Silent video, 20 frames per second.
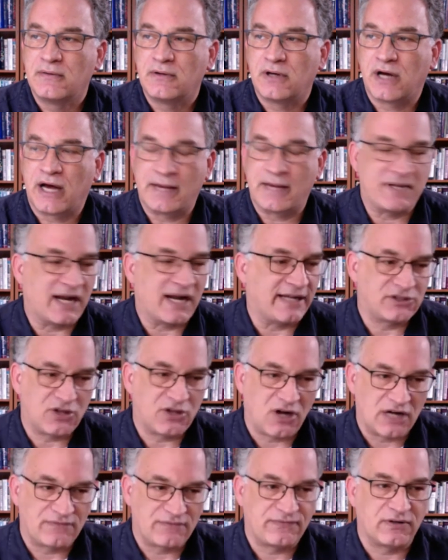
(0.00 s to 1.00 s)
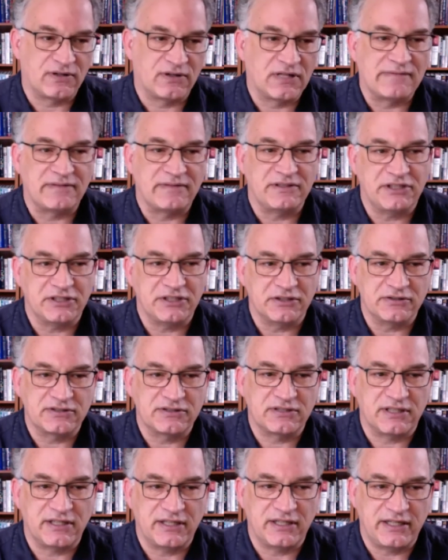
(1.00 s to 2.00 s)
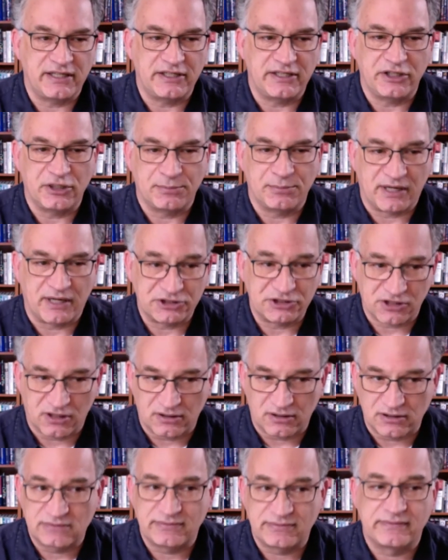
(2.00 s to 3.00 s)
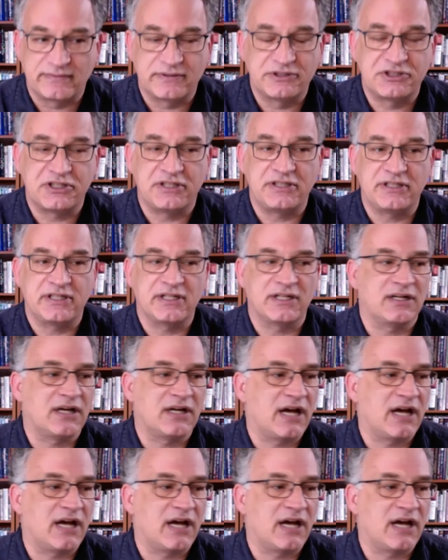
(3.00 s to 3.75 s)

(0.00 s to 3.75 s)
I mean, I taught for eleven years in nearby Charlottesville, Virginia.